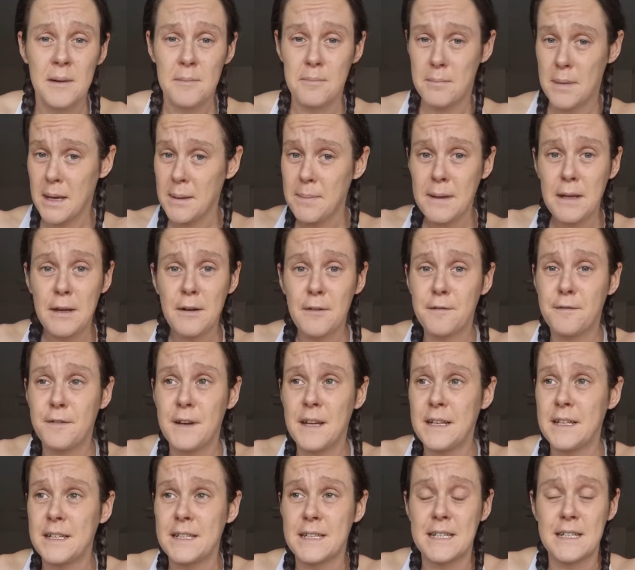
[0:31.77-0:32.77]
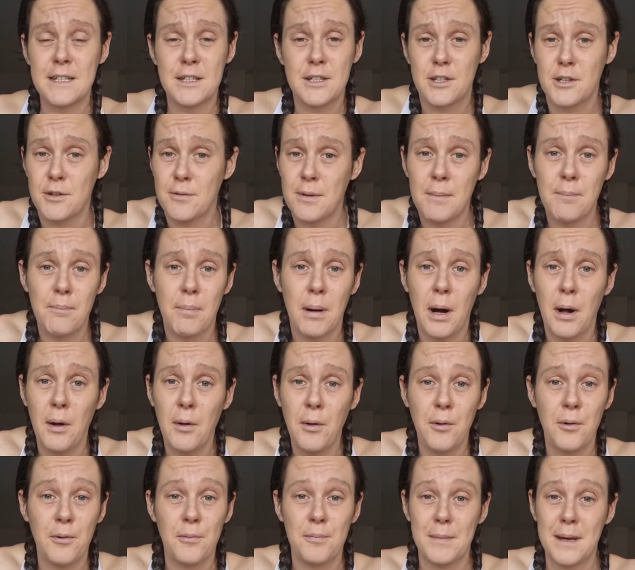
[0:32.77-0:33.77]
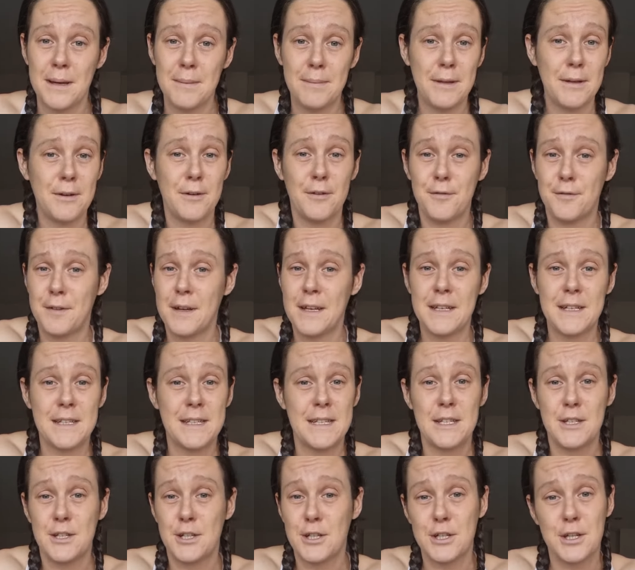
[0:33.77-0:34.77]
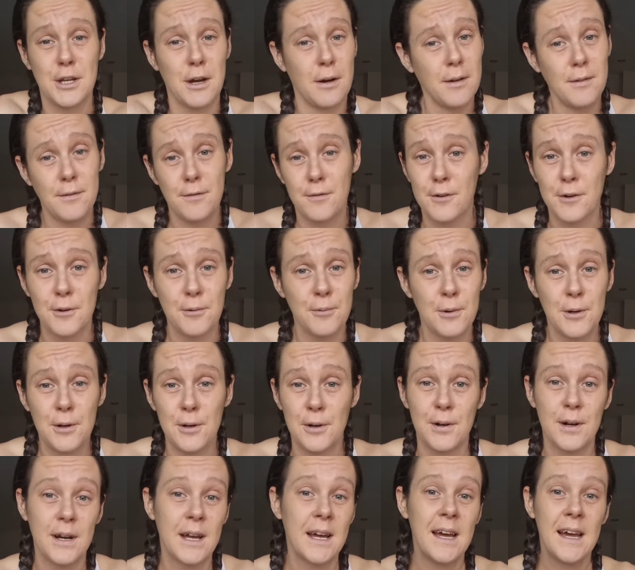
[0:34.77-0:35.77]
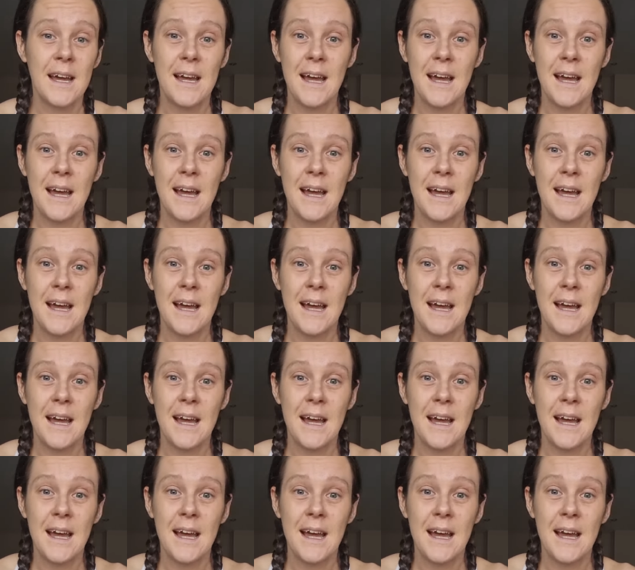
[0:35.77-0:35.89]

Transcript: Maybe your fitness is doing pole. Maybe your fitness is just going for a walk.